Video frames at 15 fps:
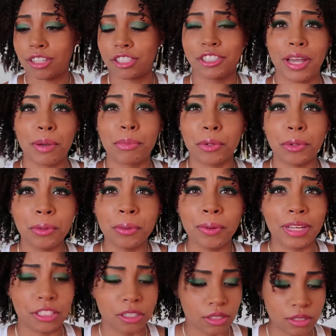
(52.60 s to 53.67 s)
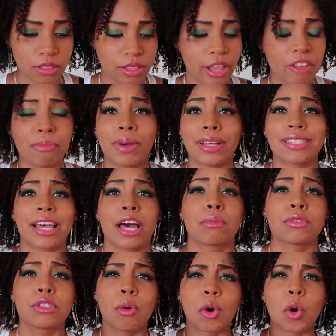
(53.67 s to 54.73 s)
shampoo, it just left my scalp
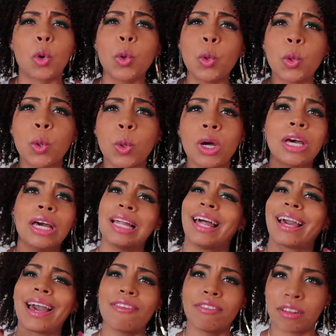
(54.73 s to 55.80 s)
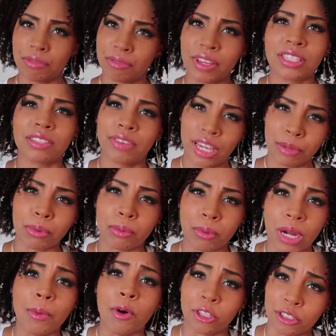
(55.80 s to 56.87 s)
so cool, like having a Vicks vapor
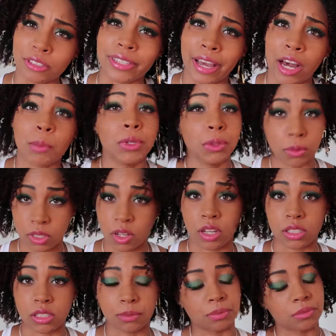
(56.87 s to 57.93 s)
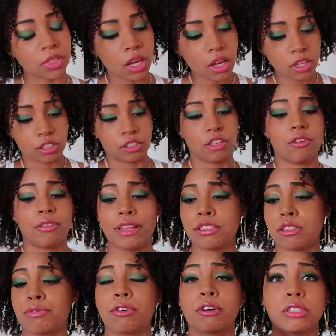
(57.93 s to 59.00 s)
rub on your scalp. It was awesome. So
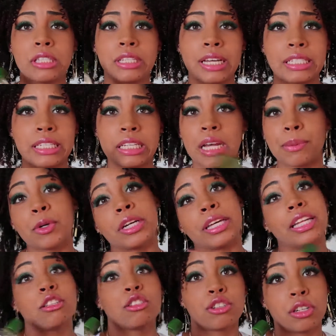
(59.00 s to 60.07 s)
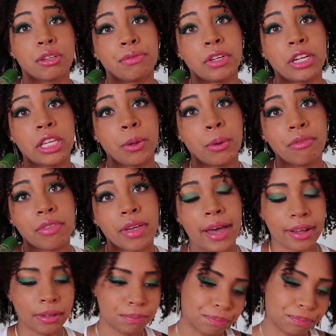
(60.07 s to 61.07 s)
that's the first thing I did. I'm going to insert a video of that.